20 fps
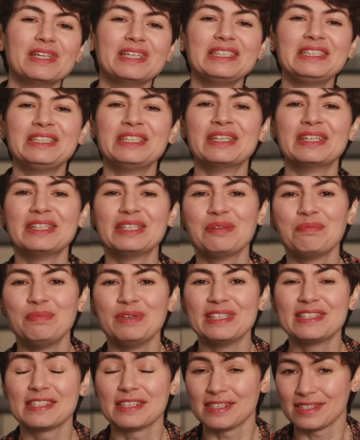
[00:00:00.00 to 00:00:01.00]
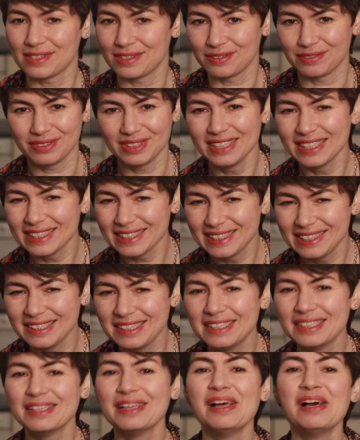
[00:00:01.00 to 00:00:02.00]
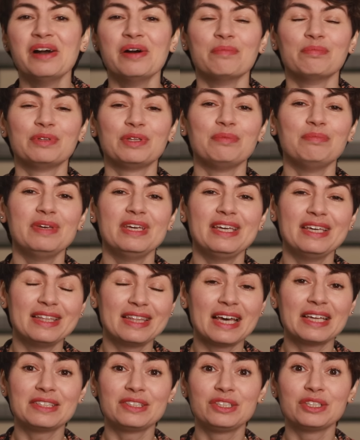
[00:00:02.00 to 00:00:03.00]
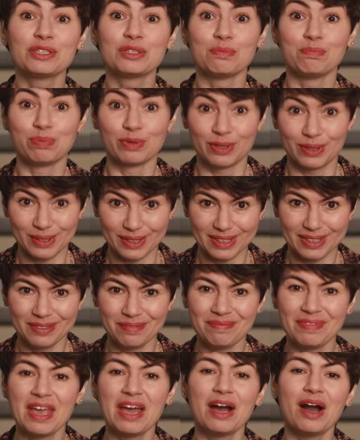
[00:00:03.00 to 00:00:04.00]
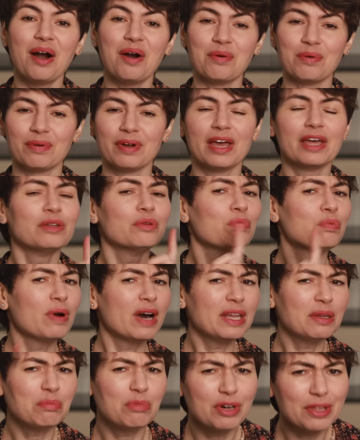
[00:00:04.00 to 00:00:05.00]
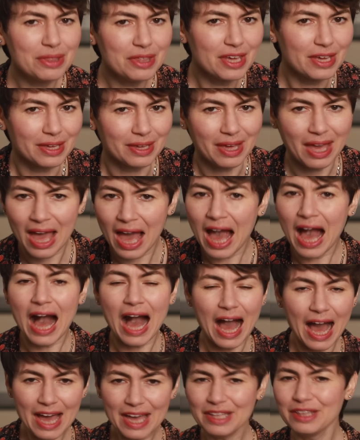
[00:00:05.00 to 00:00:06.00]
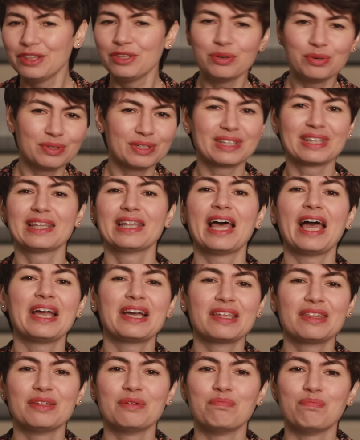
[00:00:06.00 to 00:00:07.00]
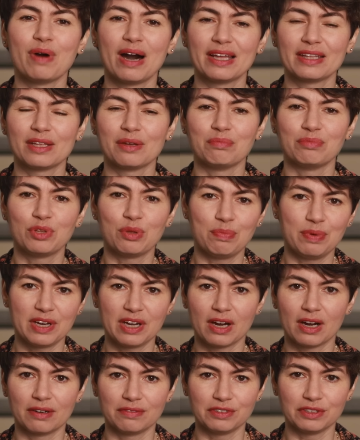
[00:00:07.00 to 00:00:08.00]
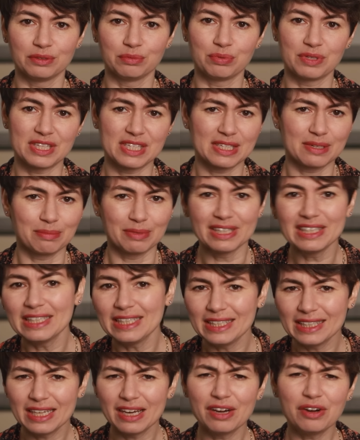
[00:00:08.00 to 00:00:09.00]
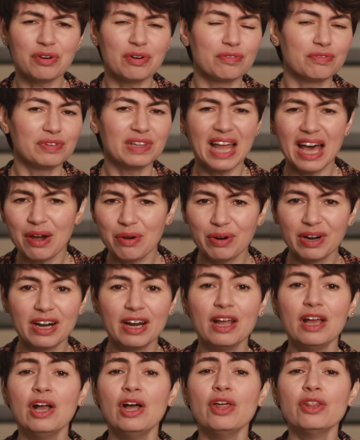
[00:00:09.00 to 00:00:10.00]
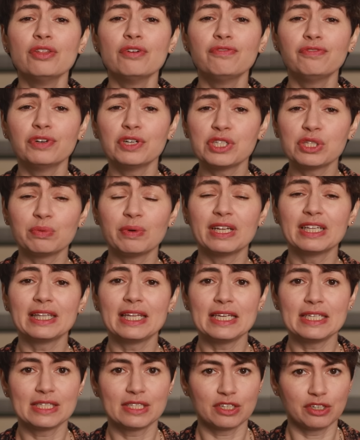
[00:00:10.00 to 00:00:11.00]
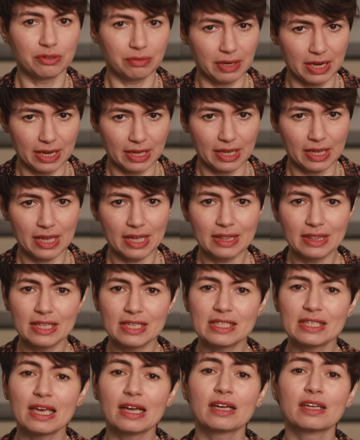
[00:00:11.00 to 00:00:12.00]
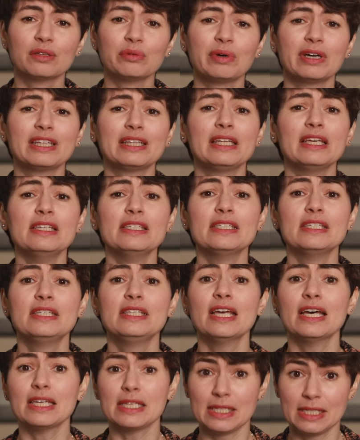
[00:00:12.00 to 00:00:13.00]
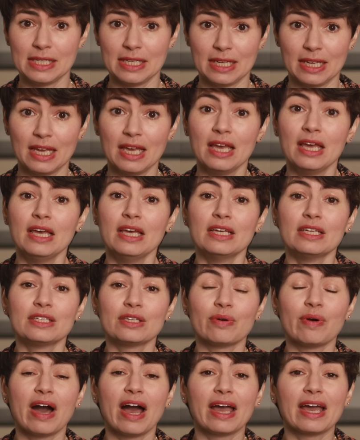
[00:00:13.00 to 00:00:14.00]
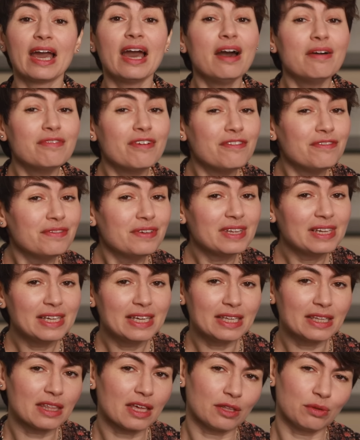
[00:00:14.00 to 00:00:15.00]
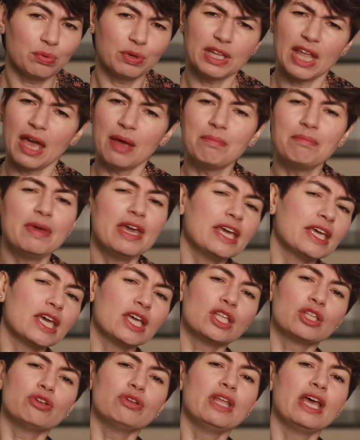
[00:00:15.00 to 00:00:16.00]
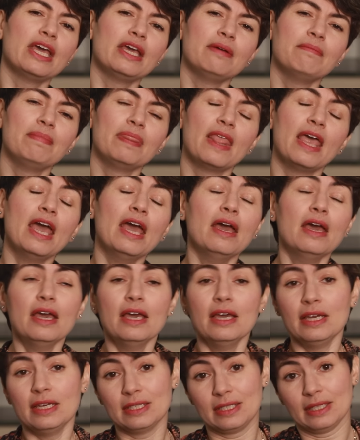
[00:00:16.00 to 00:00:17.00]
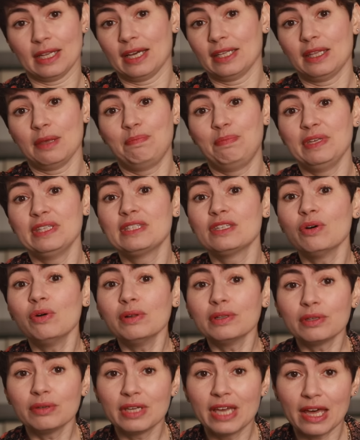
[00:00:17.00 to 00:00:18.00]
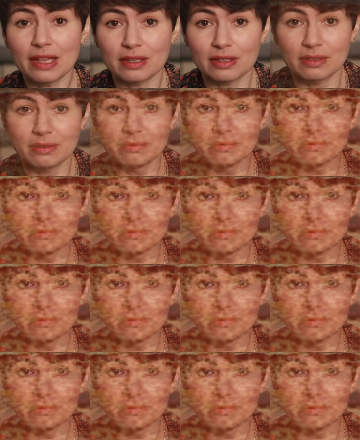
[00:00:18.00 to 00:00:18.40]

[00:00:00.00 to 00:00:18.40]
a charred pizza is the real deal, but to me that's just burnt. Oh, and one more thing. I don't like the bottom to be covered with semolina or flour. The first one tastes gritty and the second one tastes dusty. So I have a feeling that what I'm making today is not a pizza altogether.